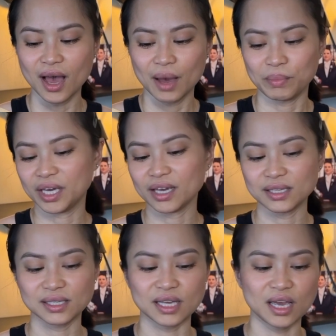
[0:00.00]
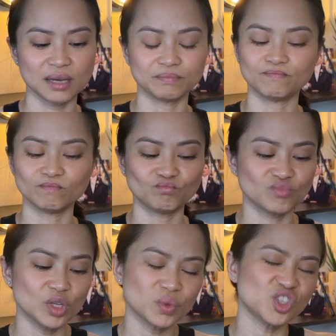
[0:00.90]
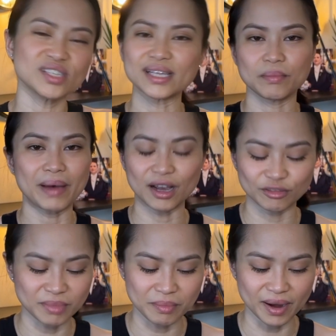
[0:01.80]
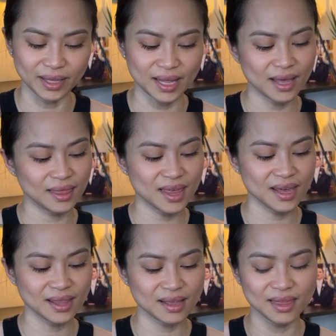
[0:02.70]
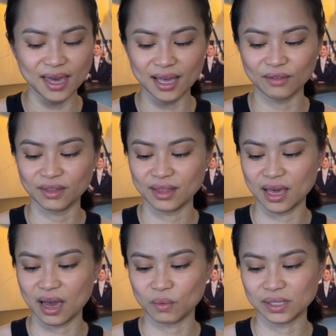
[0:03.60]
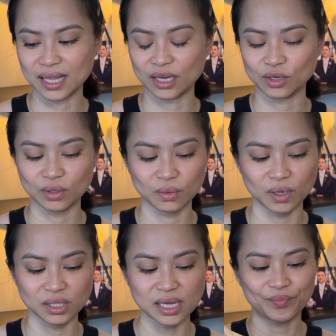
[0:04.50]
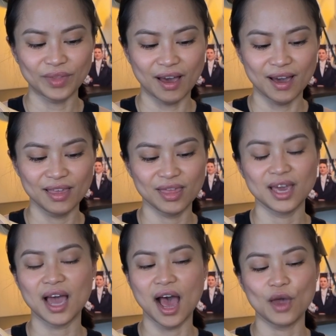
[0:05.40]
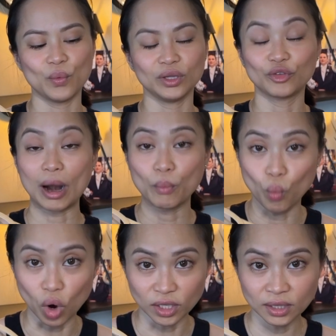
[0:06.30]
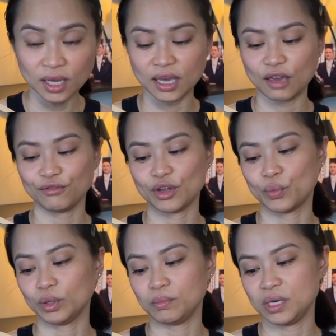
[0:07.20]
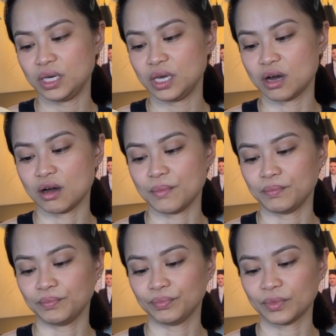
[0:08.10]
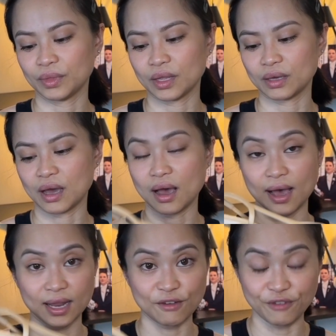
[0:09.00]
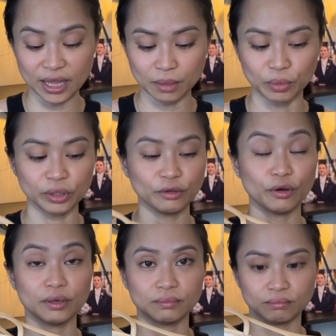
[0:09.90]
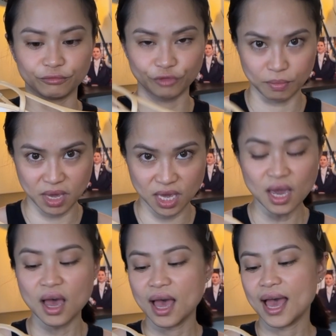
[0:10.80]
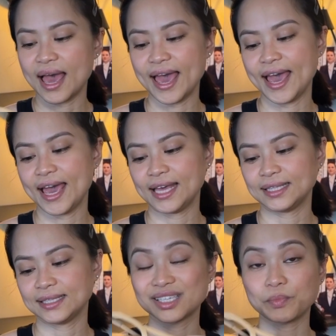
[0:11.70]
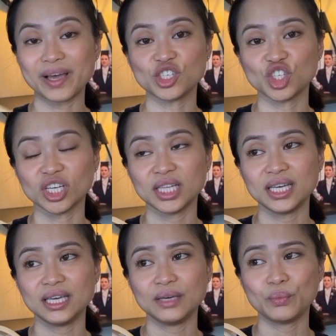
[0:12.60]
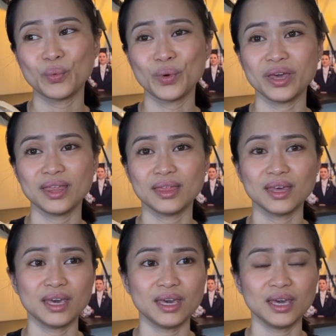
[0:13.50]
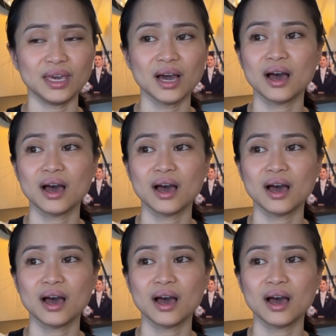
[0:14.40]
because it was just at the back of my mind. And then at the end of the day, I was like, you know what? I think I will grab one if there will be an available for me. And especially with the